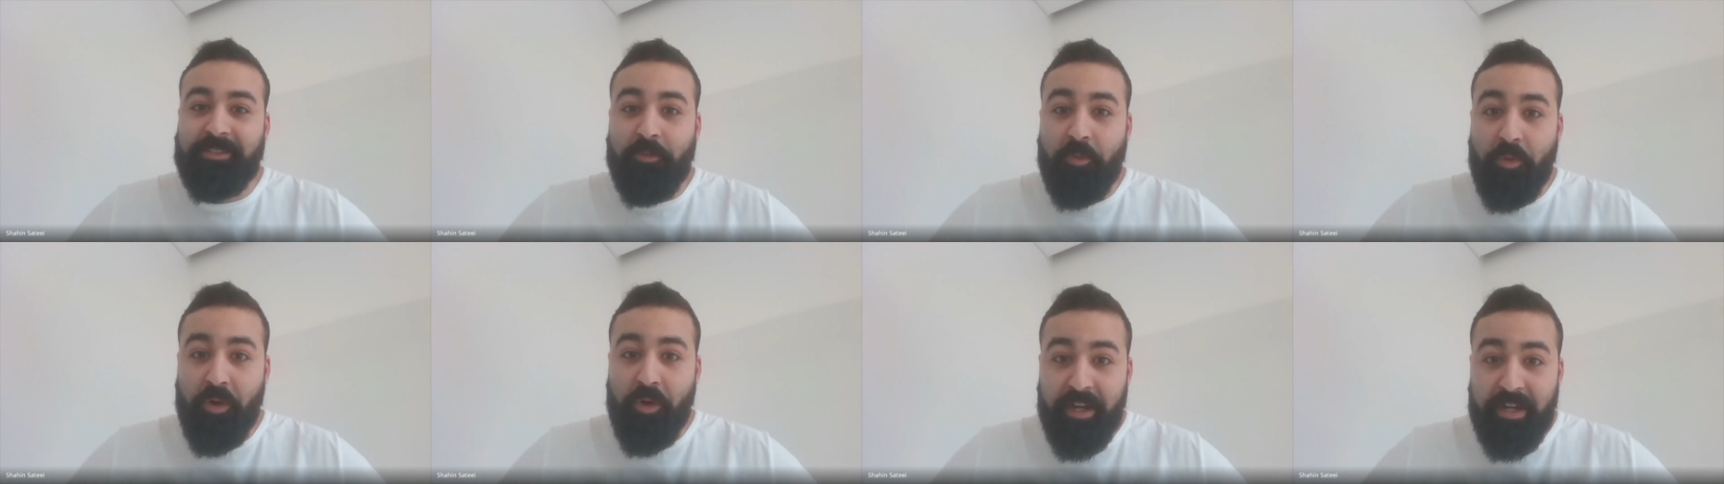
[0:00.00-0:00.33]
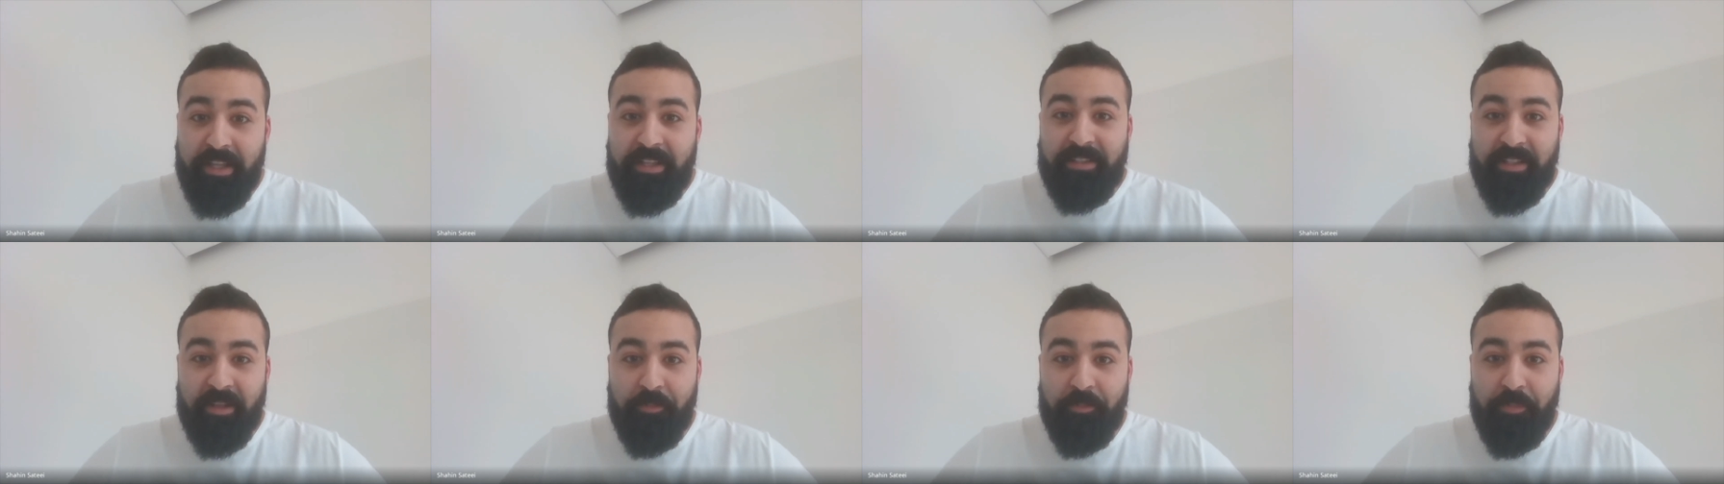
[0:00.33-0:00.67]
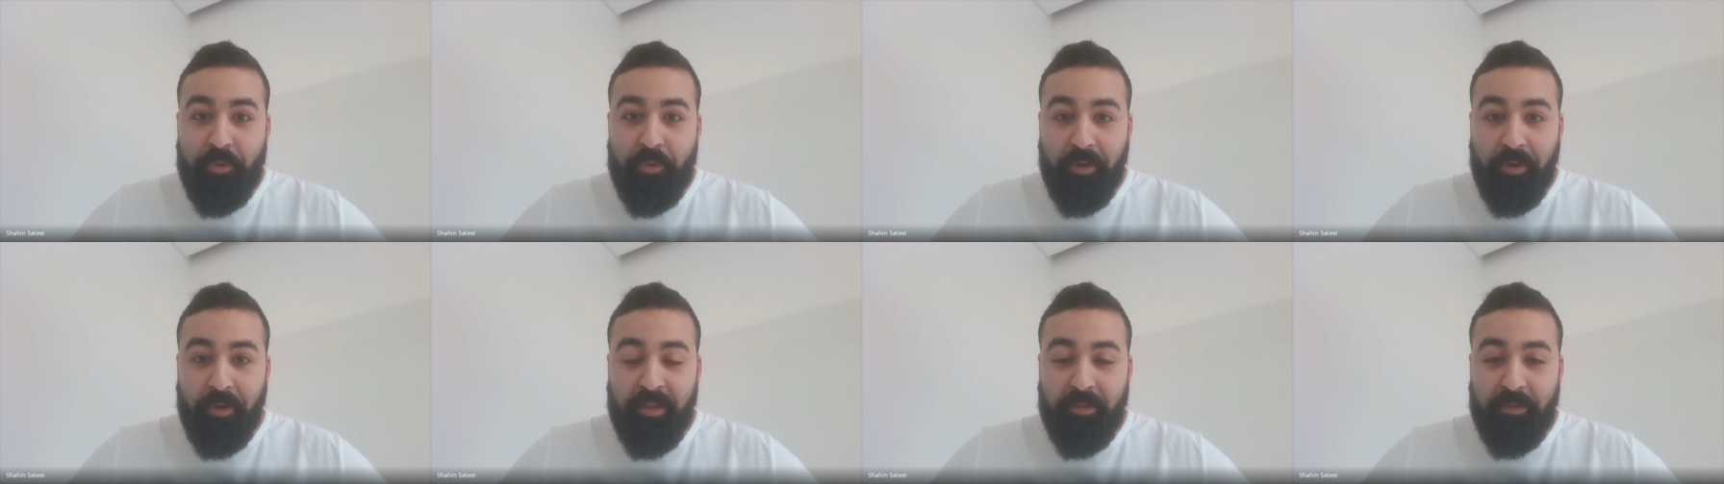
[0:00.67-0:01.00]
what is
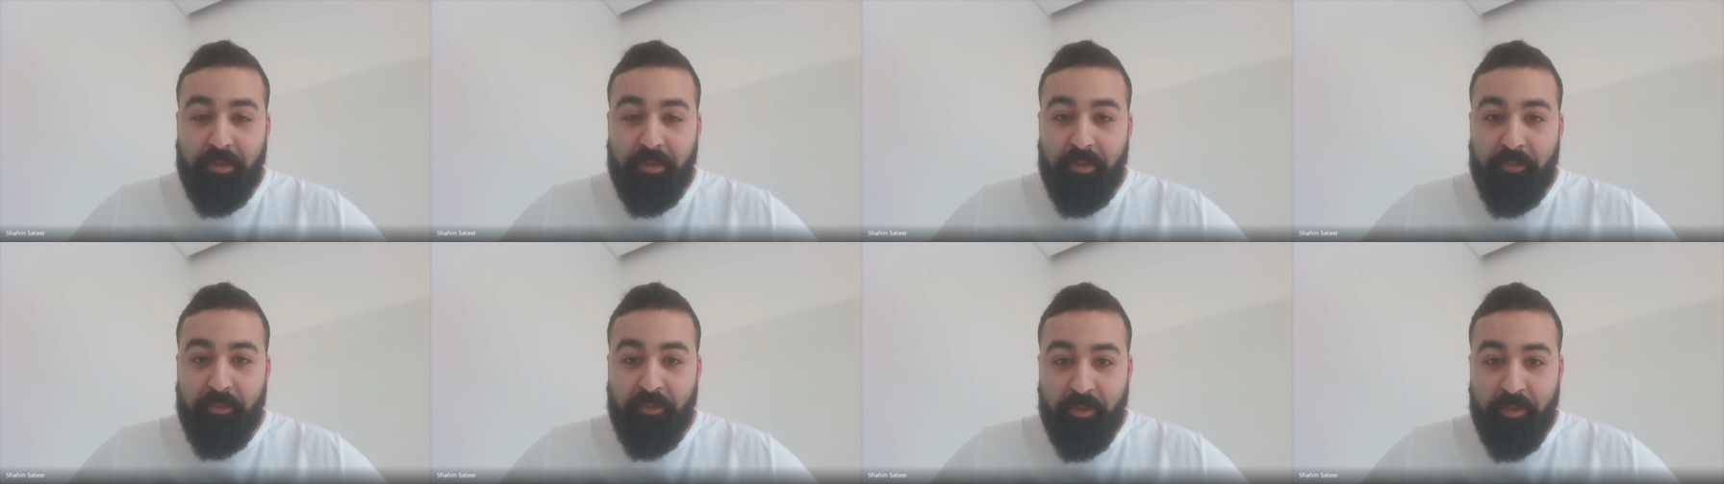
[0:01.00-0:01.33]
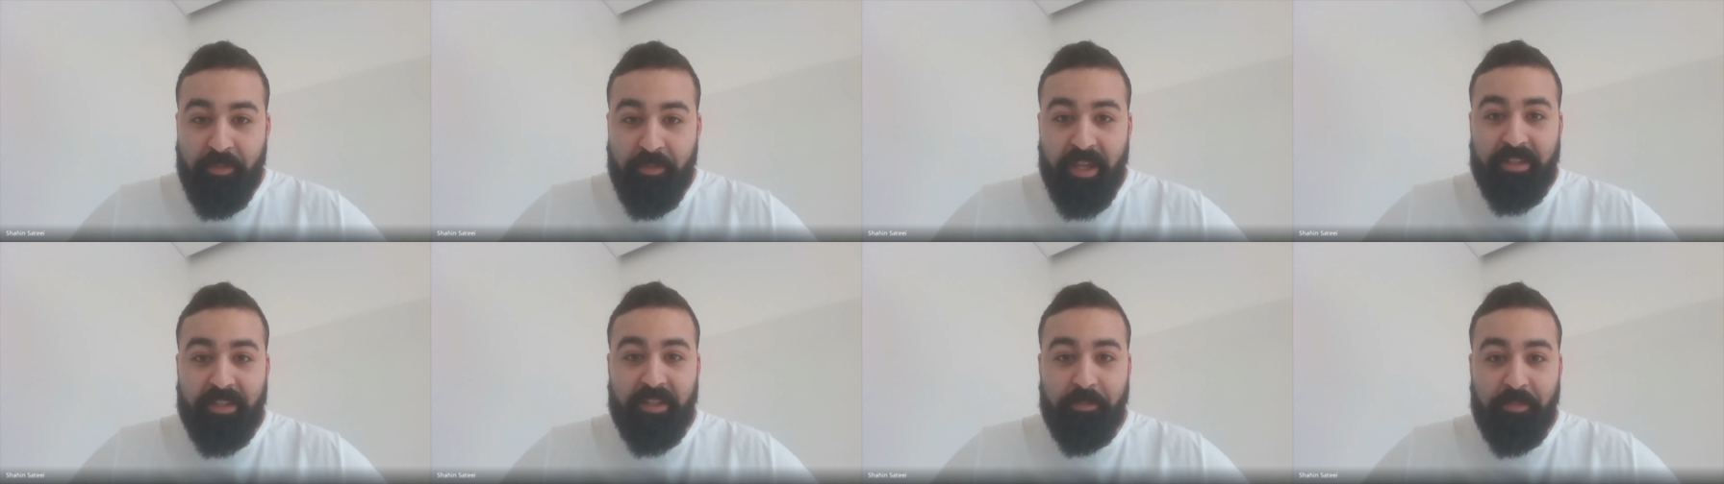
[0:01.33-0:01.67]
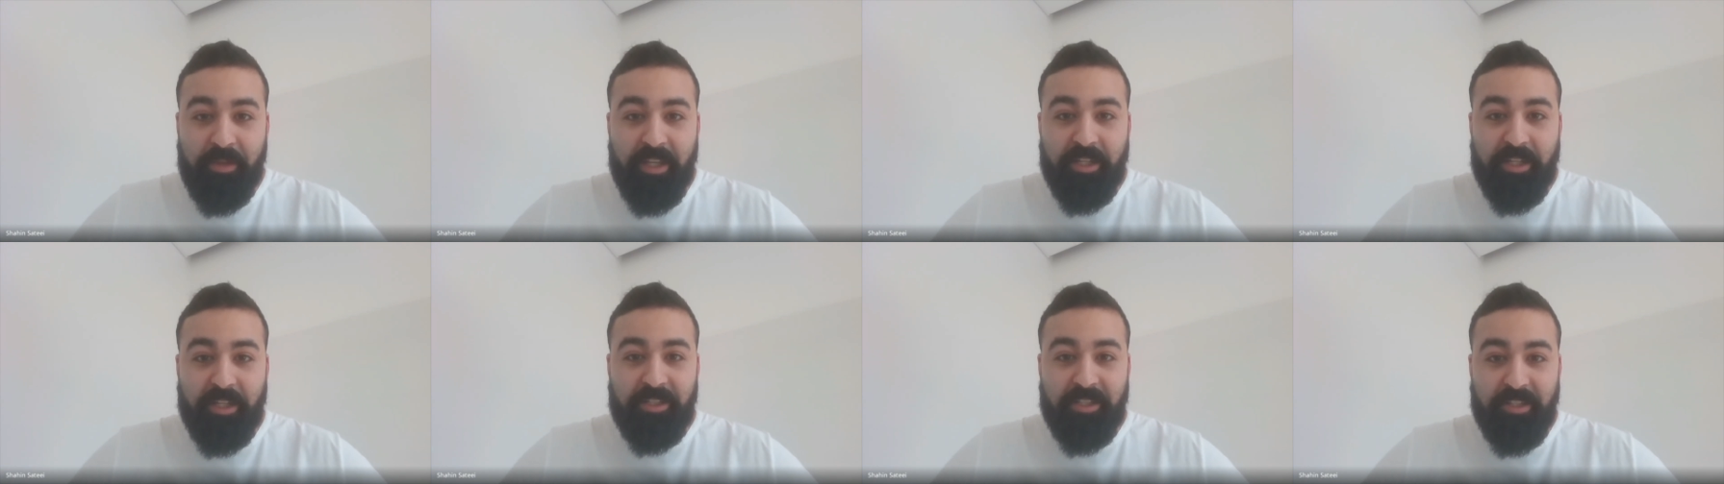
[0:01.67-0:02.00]
important for me as a
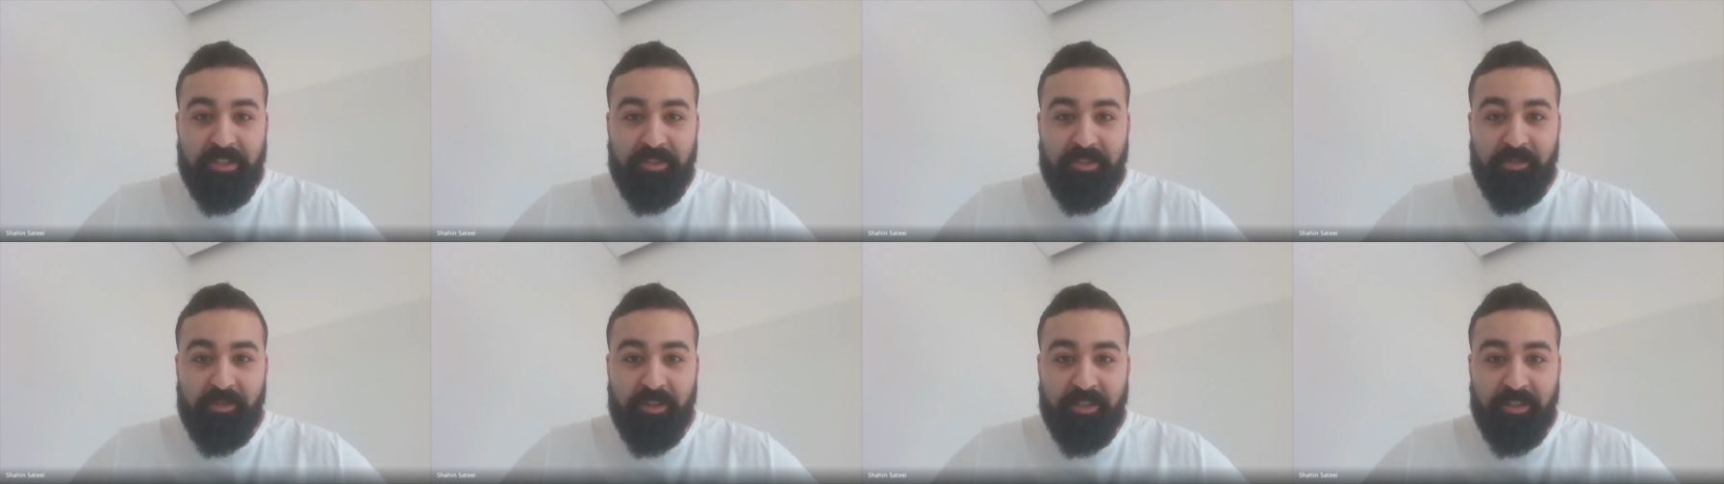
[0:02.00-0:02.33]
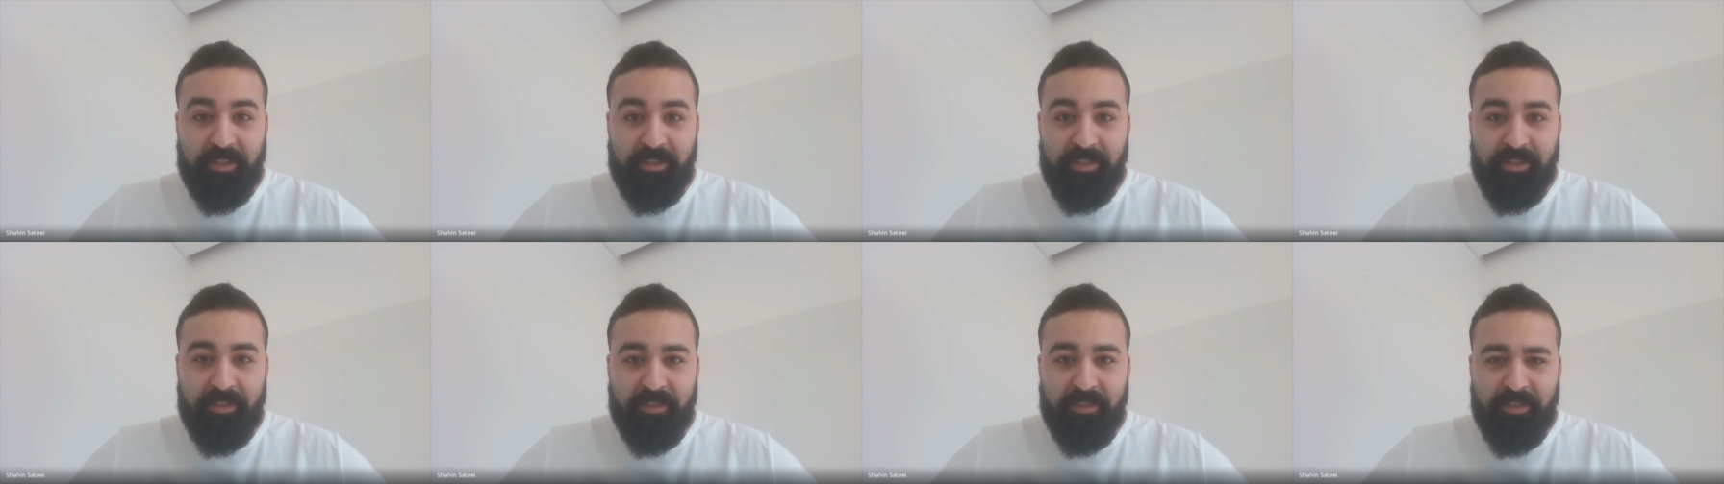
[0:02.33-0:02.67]
PhD student